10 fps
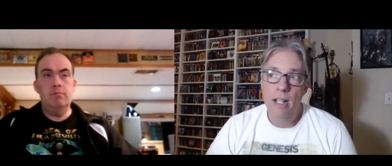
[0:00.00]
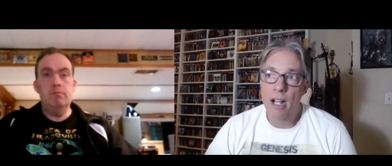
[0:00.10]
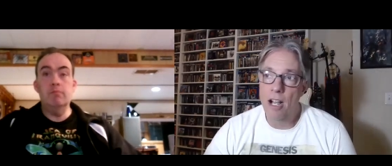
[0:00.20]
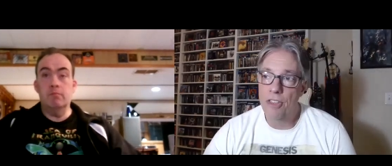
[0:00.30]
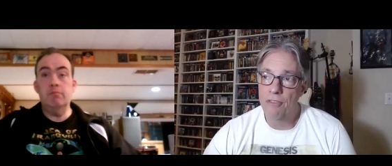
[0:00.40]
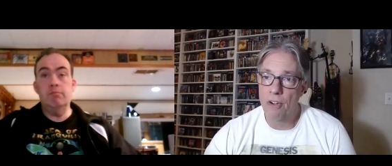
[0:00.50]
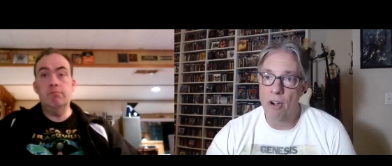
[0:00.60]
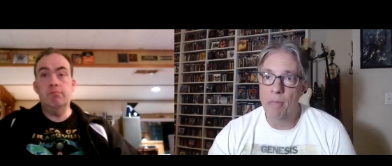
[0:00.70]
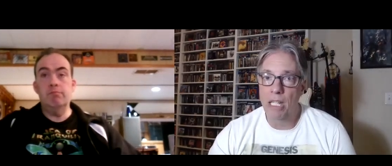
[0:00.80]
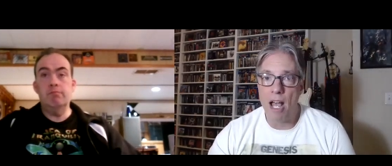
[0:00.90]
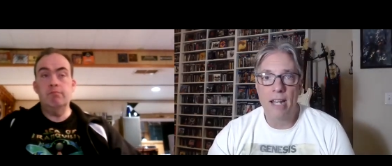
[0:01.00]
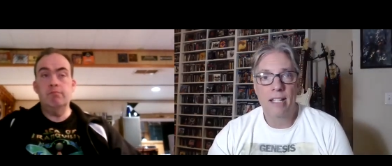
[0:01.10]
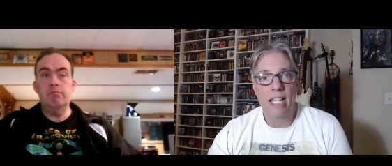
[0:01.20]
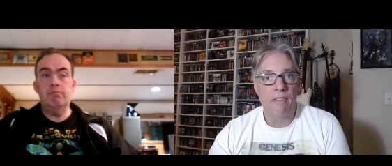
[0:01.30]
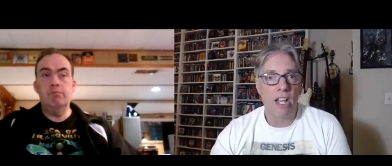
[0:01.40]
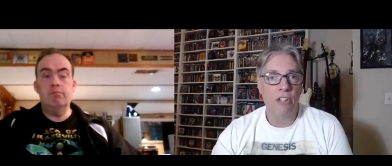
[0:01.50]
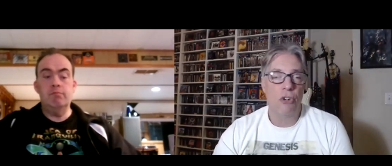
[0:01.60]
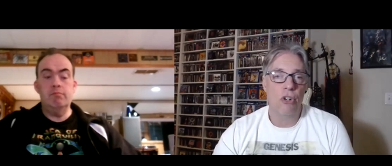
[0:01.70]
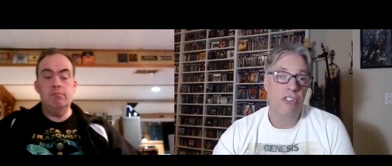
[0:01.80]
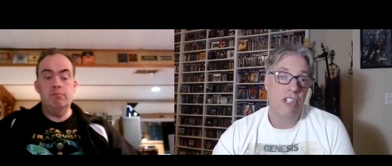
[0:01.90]
Speaker 1: Uh, they're very melodic. They have nice
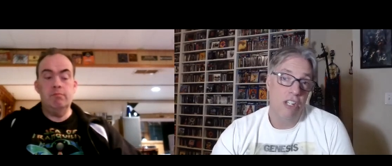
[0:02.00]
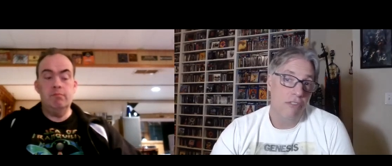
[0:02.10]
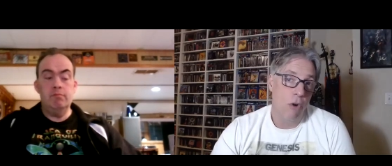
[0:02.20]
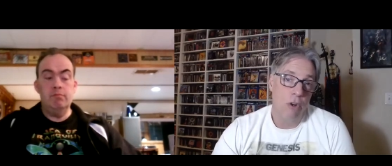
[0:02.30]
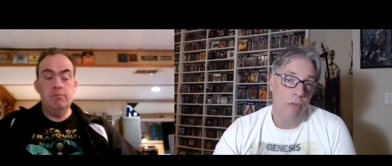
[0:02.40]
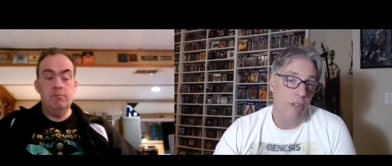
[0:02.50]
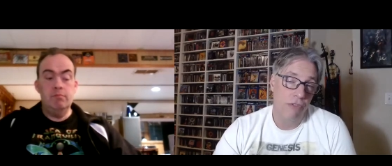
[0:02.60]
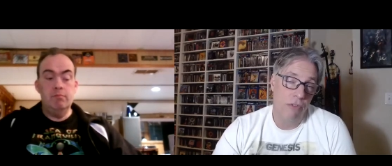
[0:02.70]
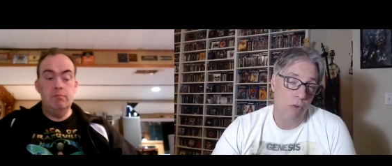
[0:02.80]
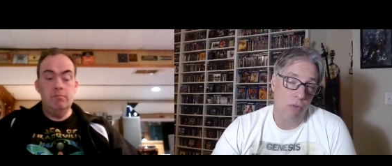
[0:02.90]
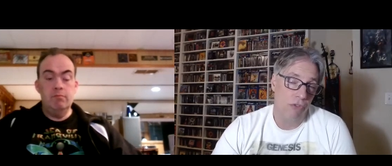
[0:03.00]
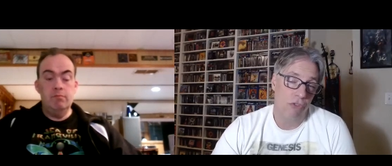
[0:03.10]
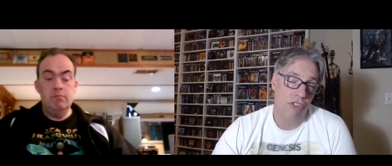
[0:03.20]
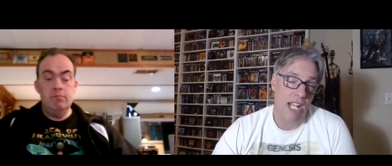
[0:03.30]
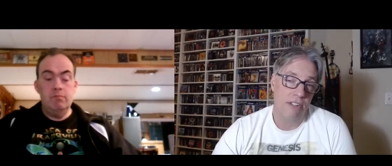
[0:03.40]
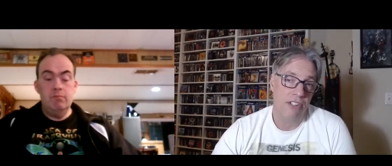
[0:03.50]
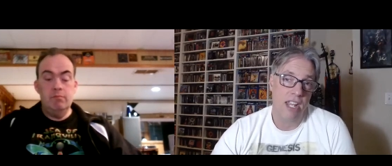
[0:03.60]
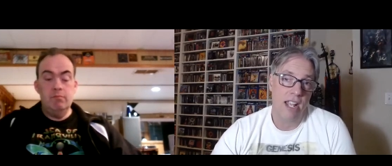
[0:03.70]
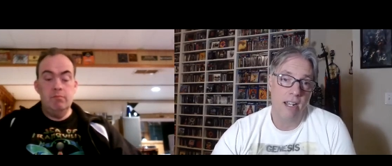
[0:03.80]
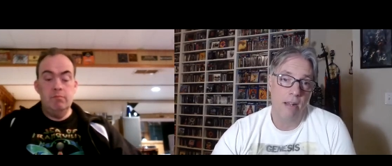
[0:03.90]
hooks, and his vocal his vocals are just
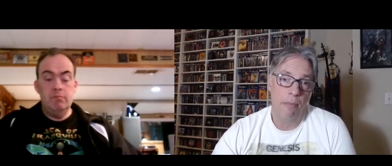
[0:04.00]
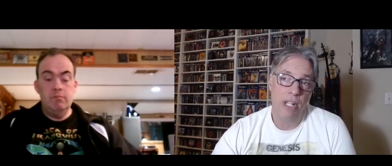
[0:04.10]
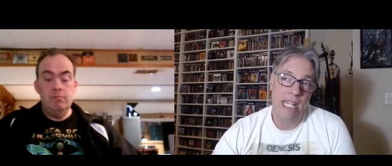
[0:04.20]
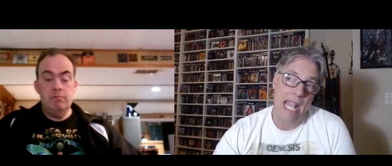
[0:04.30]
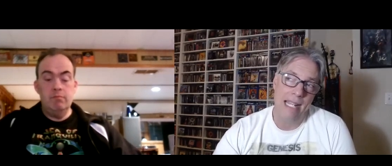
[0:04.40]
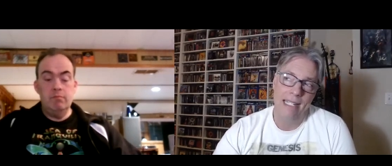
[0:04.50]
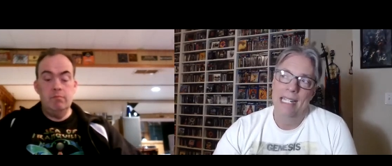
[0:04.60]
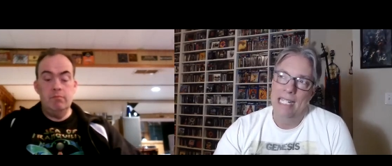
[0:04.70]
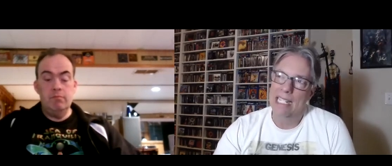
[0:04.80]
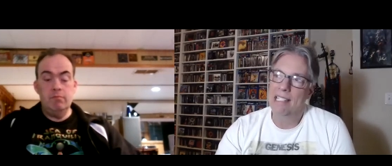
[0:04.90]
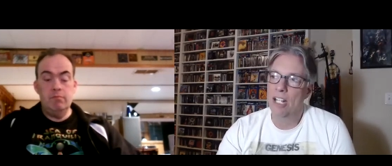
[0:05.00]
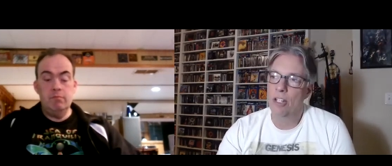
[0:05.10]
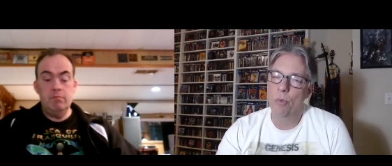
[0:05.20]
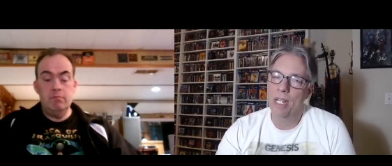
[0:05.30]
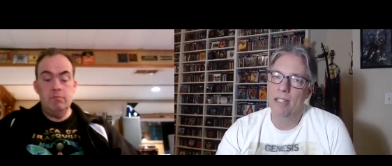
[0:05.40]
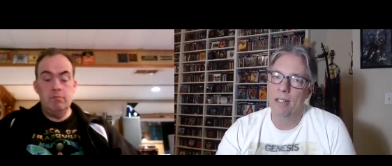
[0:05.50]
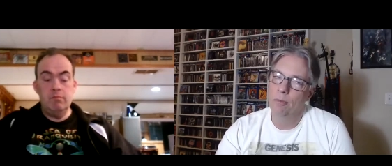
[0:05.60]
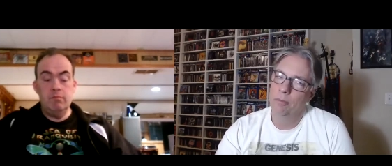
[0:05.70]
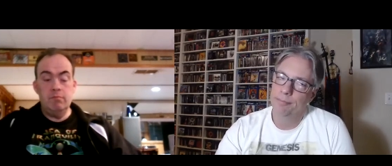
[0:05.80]
outstanding. But yeah, it's like do we